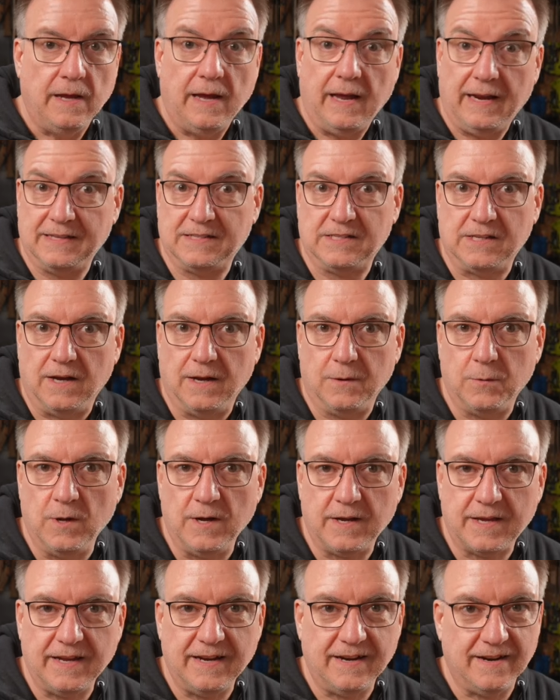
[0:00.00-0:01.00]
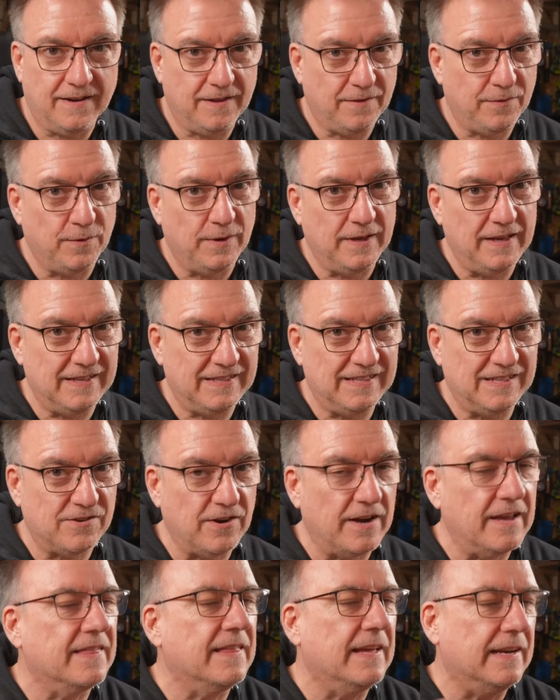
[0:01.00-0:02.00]
and it started working, and I thought, hey, this is
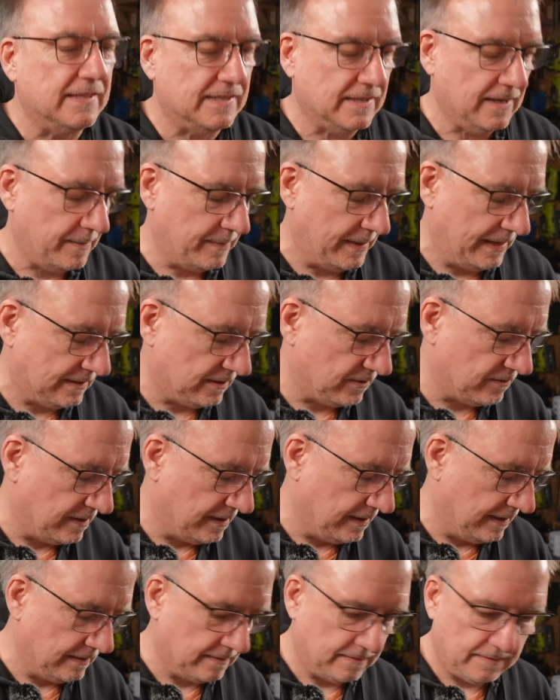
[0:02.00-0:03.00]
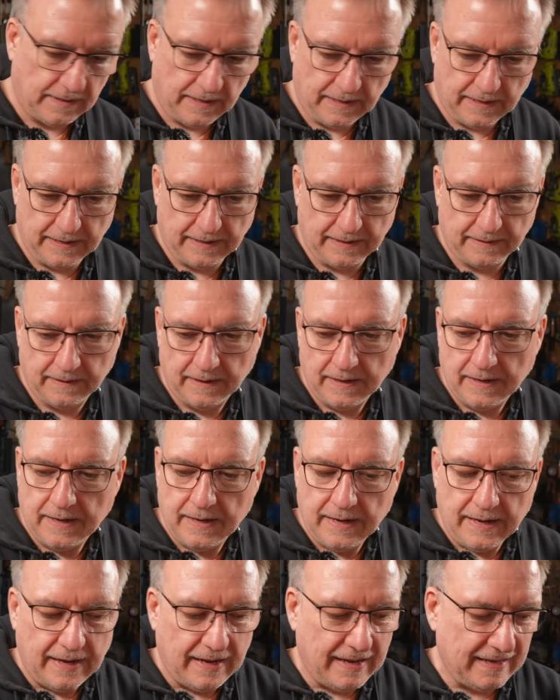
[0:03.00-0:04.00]
great, and then it started black screening.
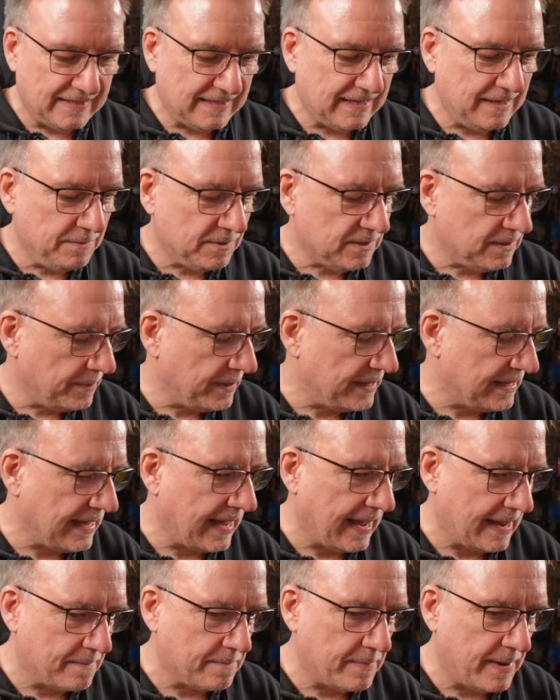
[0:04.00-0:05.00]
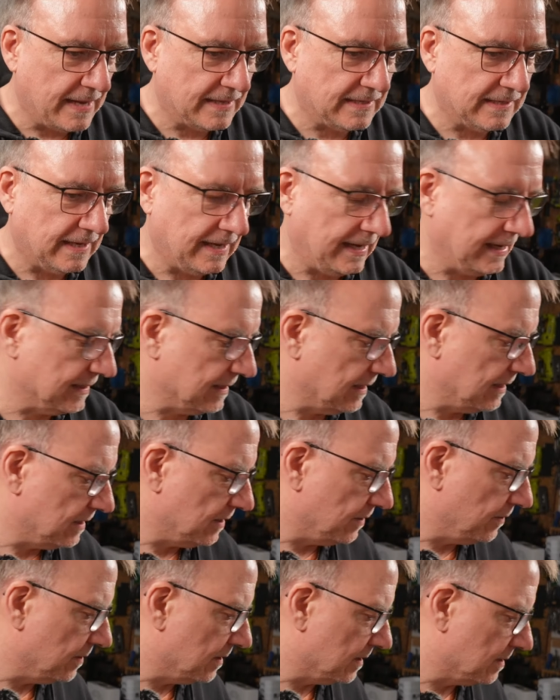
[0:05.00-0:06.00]
It seems to be getting better as I
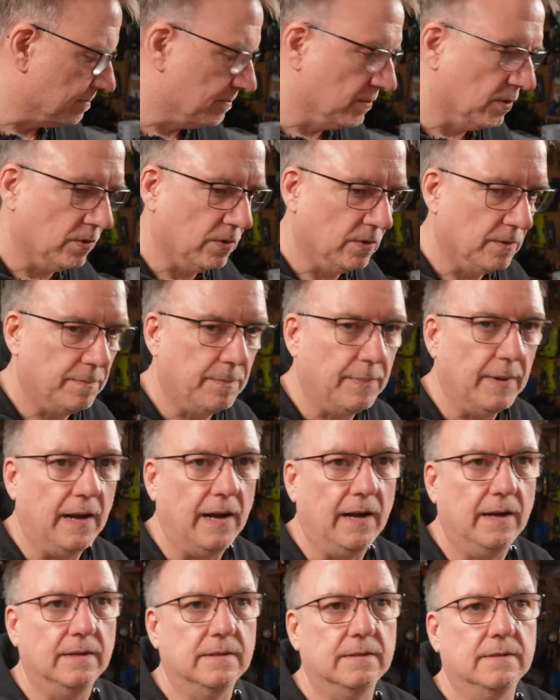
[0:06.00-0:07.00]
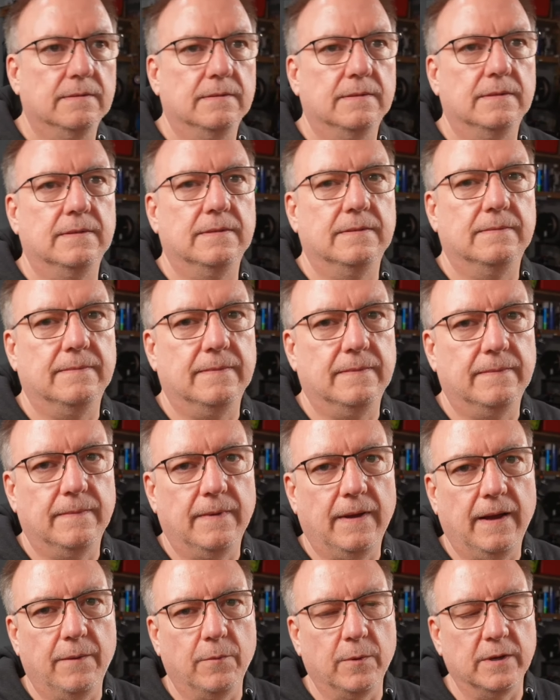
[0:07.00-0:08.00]
do this more, but,
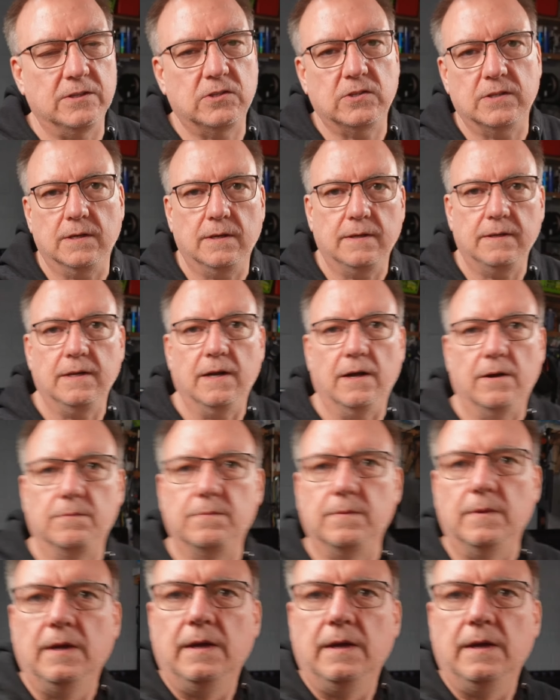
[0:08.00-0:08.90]
which, you know,